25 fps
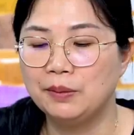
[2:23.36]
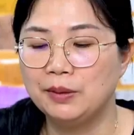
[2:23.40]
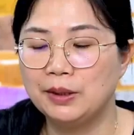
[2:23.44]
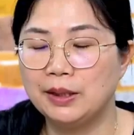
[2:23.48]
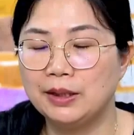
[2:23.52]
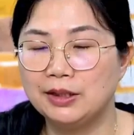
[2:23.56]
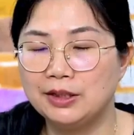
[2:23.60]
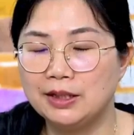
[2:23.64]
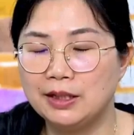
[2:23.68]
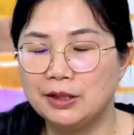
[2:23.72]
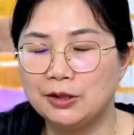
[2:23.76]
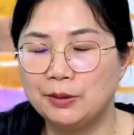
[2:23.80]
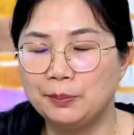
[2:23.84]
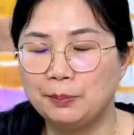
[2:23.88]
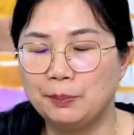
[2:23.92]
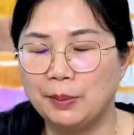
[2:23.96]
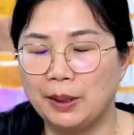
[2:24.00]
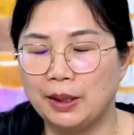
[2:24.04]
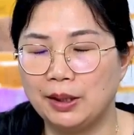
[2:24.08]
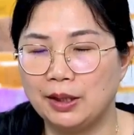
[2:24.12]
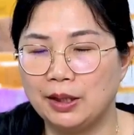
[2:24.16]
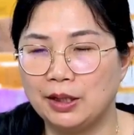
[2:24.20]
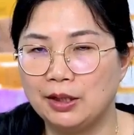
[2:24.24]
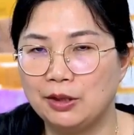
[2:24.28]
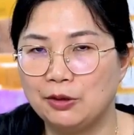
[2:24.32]
This is
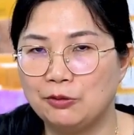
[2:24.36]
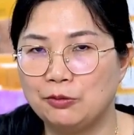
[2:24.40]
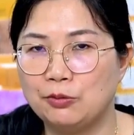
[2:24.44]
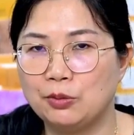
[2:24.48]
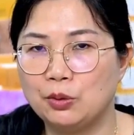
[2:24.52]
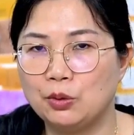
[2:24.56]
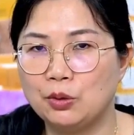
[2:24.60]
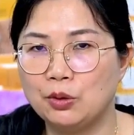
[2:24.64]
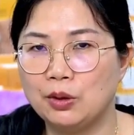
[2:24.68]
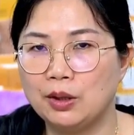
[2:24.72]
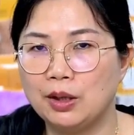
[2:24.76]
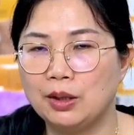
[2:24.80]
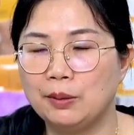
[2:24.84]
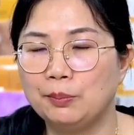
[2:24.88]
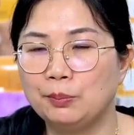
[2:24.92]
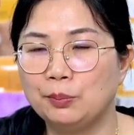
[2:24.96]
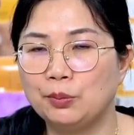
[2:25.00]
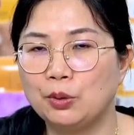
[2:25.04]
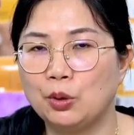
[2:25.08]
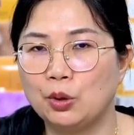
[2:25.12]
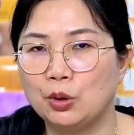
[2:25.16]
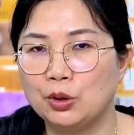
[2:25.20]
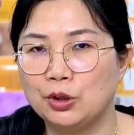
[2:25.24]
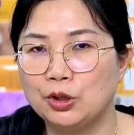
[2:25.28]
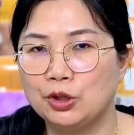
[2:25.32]
mainly for
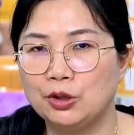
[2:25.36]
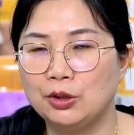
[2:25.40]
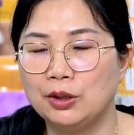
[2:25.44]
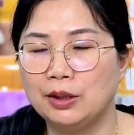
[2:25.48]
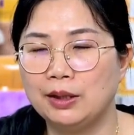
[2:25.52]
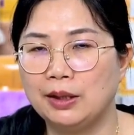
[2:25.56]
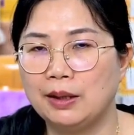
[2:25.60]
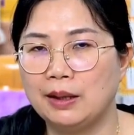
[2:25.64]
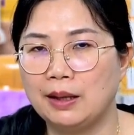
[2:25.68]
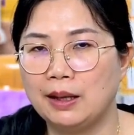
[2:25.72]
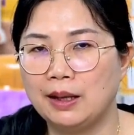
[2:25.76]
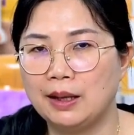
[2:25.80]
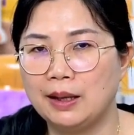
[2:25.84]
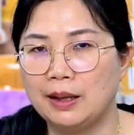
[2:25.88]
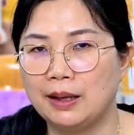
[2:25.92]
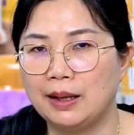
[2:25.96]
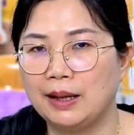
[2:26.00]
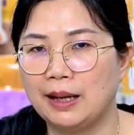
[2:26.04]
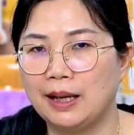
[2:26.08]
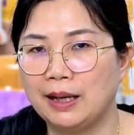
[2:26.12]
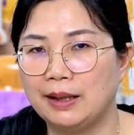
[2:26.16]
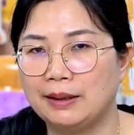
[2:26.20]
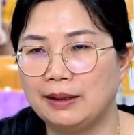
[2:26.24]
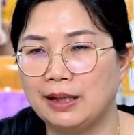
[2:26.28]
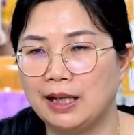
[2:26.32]
embroidery
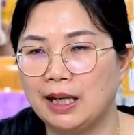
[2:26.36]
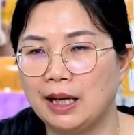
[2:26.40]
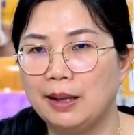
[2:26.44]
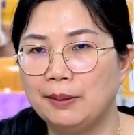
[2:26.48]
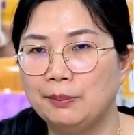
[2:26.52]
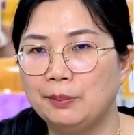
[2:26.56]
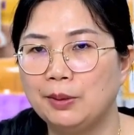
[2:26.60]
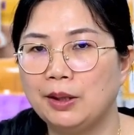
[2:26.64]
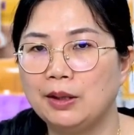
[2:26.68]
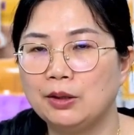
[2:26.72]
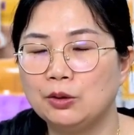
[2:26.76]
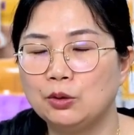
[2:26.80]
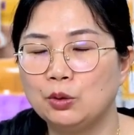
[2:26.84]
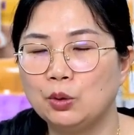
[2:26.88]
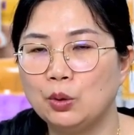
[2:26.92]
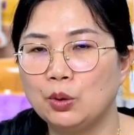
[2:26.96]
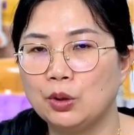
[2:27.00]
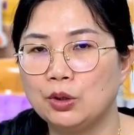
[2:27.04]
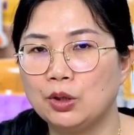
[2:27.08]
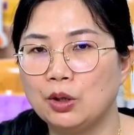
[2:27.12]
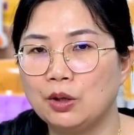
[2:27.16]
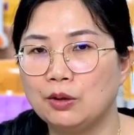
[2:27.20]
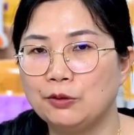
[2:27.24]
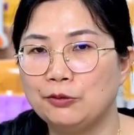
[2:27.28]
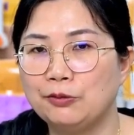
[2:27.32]
and can be
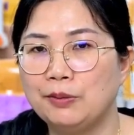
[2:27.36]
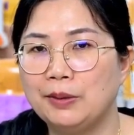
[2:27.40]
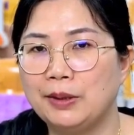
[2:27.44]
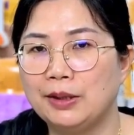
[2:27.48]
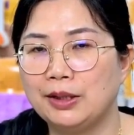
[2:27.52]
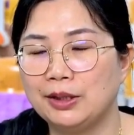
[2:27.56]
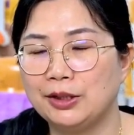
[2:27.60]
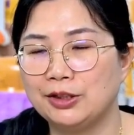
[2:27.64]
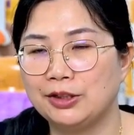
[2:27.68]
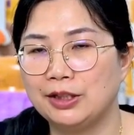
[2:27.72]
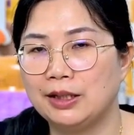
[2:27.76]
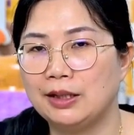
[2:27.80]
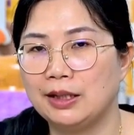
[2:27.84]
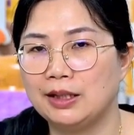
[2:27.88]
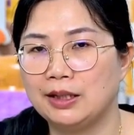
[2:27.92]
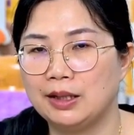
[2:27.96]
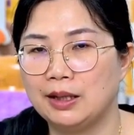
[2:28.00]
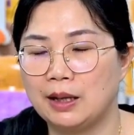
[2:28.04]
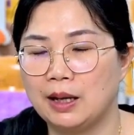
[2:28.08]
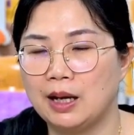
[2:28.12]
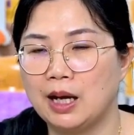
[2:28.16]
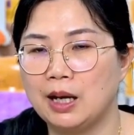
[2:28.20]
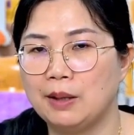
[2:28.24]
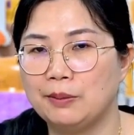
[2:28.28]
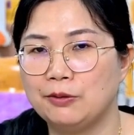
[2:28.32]
torn off
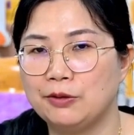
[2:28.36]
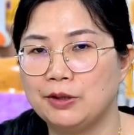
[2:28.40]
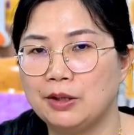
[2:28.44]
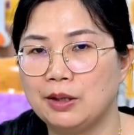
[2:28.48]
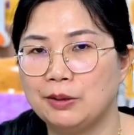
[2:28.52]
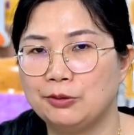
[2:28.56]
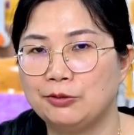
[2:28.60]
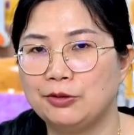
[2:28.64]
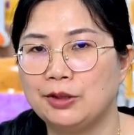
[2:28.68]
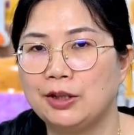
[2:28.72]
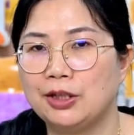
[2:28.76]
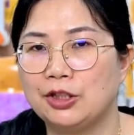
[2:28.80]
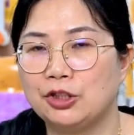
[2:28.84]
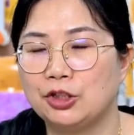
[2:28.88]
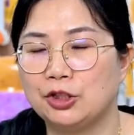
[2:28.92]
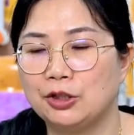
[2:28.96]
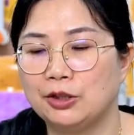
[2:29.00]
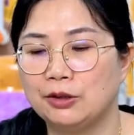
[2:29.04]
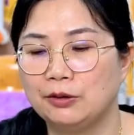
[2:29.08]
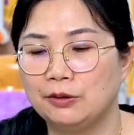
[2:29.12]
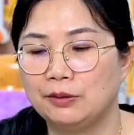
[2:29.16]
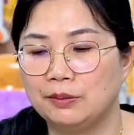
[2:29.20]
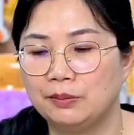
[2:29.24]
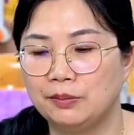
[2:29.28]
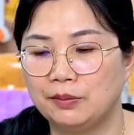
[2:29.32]
easily after
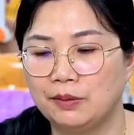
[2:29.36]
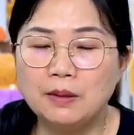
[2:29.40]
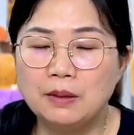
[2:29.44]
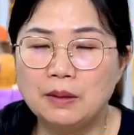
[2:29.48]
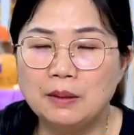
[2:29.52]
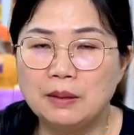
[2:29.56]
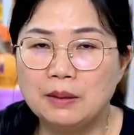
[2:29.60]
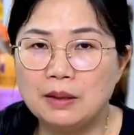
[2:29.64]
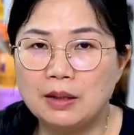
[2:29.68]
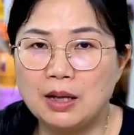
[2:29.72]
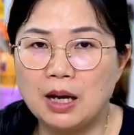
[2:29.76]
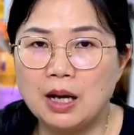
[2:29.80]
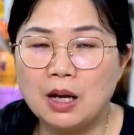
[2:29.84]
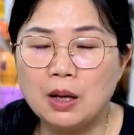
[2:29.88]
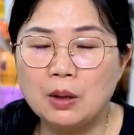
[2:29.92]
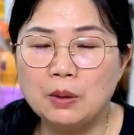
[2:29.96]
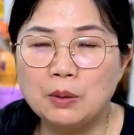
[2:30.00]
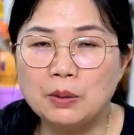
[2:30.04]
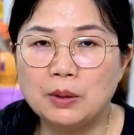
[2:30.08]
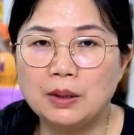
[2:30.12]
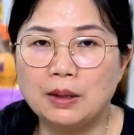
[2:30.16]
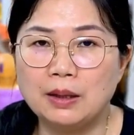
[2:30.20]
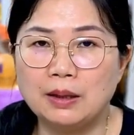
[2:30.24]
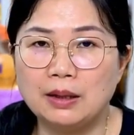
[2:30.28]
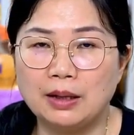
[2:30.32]
finishing. Now,
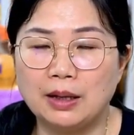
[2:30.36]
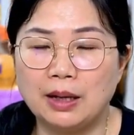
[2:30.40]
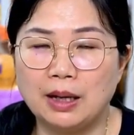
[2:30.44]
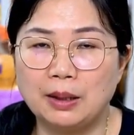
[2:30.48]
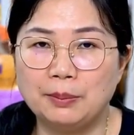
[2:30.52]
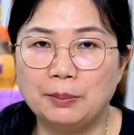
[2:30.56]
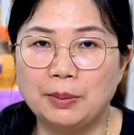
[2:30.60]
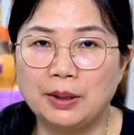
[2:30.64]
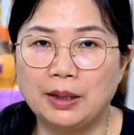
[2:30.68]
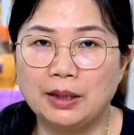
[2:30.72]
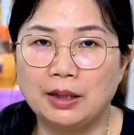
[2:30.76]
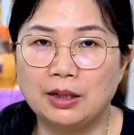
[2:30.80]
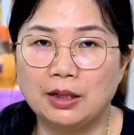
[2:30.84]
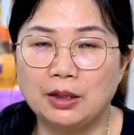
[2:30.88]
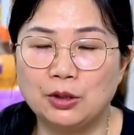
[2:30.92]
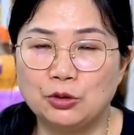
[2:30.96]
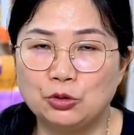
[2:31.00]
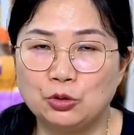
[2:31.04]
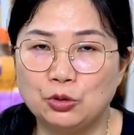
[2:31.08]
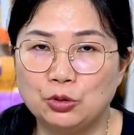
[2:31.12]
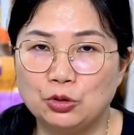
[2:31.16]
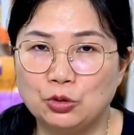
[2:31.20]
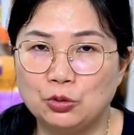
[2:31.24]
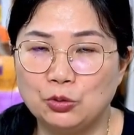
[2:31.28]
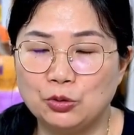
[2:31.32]
let me
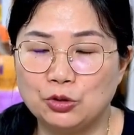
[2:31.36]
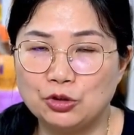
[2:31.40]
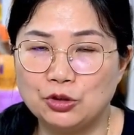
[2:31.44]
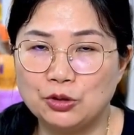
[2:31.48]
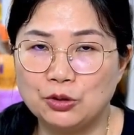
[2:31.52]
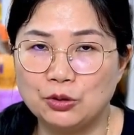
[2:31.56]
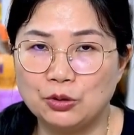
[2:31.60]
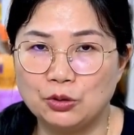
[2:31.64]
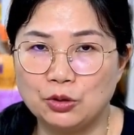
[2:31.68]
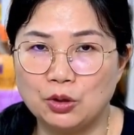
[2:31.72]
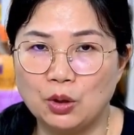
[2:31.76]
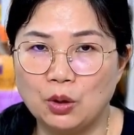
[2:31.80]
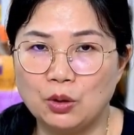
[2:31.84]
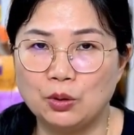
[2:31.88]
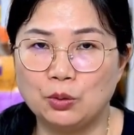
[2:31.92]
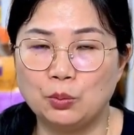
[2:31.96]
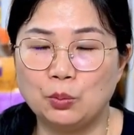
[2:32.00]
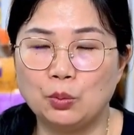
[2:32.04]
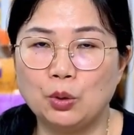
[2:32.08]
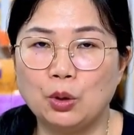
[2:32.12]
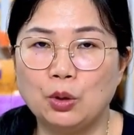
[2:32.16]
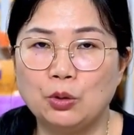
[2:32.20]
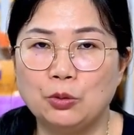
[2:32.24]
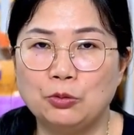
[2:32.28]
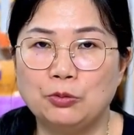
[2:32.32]
introduce
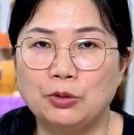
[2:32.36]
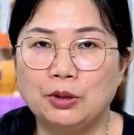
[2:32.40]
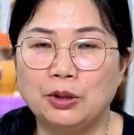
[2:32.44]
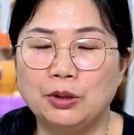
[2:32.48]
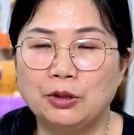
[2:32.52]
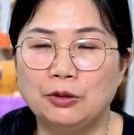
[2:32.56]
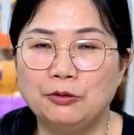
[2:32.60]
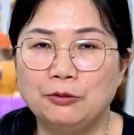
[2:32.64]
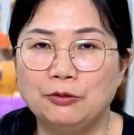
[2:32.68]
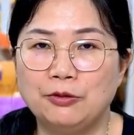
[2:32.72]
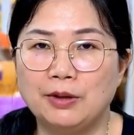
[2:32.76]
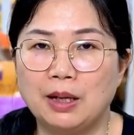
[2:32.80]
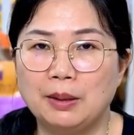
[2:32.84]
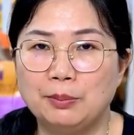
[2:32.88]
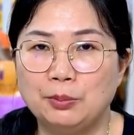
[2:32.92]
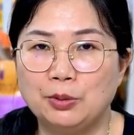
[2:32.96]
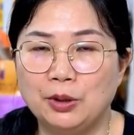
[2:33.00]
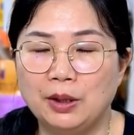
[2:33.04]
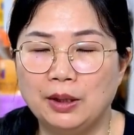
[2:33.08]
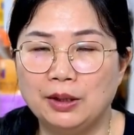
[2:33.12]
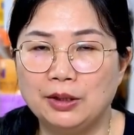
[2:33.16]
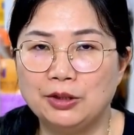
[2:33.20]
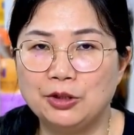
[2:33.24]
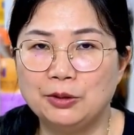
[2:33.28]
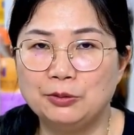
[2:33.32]
nonwoven
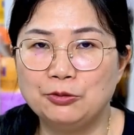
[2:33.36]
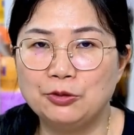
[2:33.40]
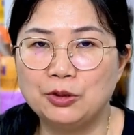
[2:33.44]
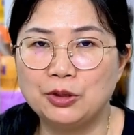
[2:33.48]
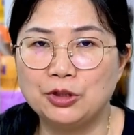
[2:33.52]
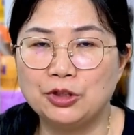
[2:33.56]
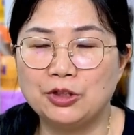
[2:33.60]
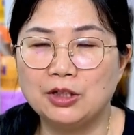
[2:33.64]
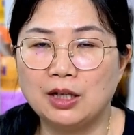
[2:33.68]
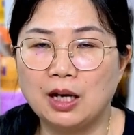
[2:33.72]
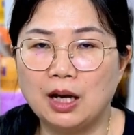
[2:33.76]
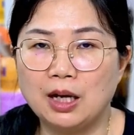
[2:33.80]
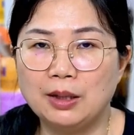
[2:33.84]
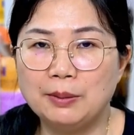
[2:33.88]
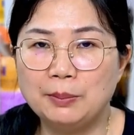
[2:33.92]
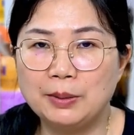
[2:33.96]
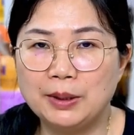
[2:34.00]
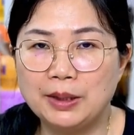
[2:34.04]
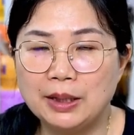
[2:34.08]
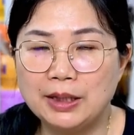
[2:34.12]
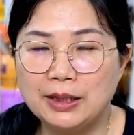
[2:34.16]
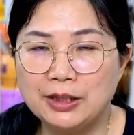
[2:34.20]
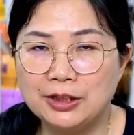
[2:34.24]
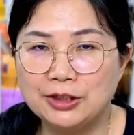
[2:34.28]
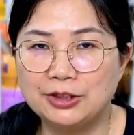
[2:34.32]
fabric. The first type
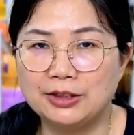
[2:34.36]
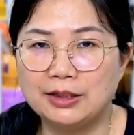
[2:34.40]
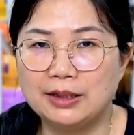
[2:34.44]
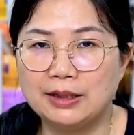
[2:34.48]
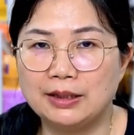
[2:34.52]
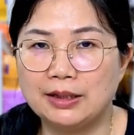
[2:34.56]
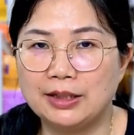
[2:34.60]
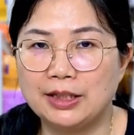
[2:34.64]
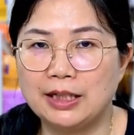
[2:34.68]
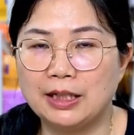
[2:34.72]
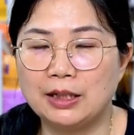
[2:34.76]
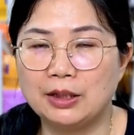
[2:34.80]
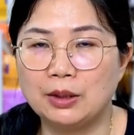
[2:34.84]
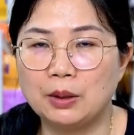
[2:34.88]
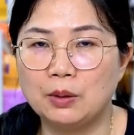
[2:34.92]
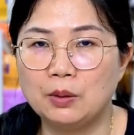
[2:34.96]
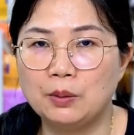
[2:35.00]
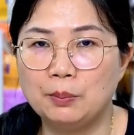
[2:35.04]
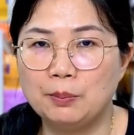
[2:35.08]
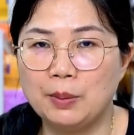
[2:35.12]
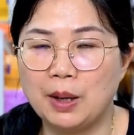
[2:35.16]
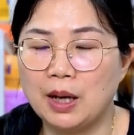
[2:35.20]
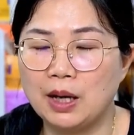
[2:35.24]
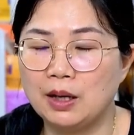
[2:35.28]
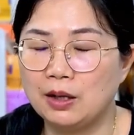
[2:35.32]
is
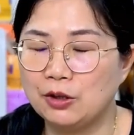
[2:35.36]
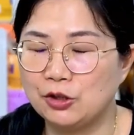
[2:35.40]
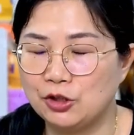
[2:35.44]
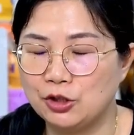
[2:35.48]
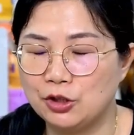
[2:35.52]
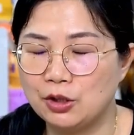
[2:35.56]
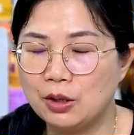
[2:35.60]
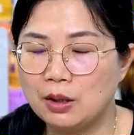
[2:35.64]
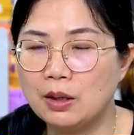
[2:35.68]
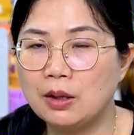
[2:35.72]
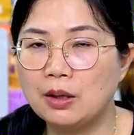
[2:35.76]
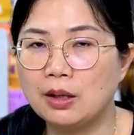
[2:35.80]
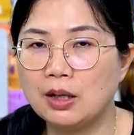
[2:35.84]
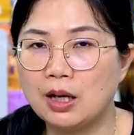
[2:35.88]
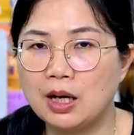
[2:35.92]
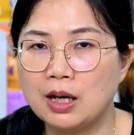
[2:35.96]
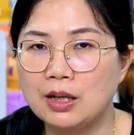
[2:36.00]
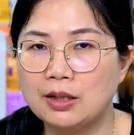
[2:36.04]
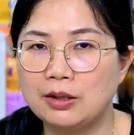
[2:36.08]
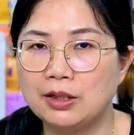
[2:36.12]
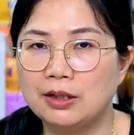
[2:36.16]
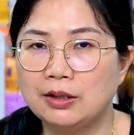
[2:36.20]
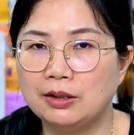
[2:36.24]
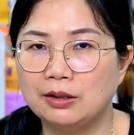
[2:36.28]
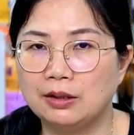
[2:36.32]
needle-punched
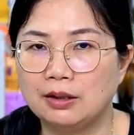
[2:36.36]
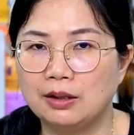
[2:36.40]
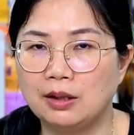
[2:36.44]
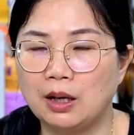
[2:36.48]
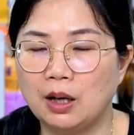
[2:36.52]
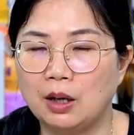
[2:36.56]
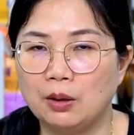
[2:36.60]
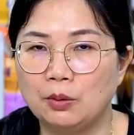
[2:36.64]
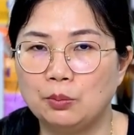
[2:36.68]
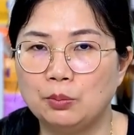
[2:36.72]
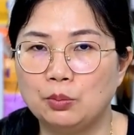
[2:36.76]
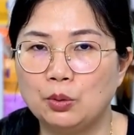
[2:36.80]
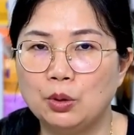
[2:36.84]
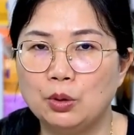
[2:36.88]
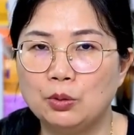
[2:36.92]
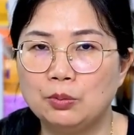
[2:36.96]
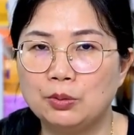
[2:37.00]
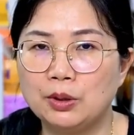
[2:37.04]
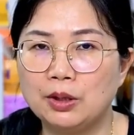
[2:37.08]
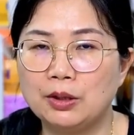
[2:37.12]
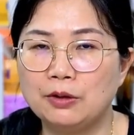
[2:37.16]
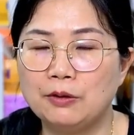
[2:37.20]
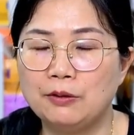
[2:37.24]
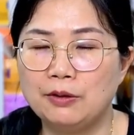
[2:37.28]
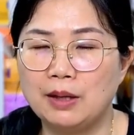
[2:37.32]
cotton
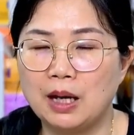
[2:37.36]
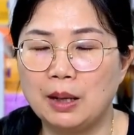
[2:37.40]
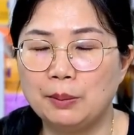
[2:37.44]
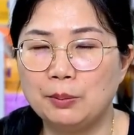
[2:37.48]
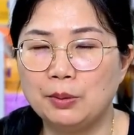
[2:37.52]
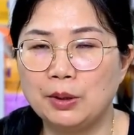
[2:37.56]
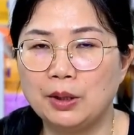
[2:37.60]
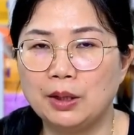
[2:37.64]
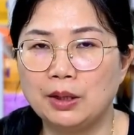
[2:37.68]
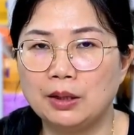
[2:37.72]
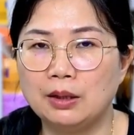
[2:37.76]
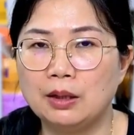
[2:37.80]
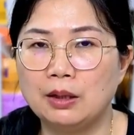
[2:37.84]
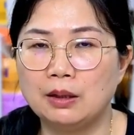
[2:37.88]
nonwoven fabric,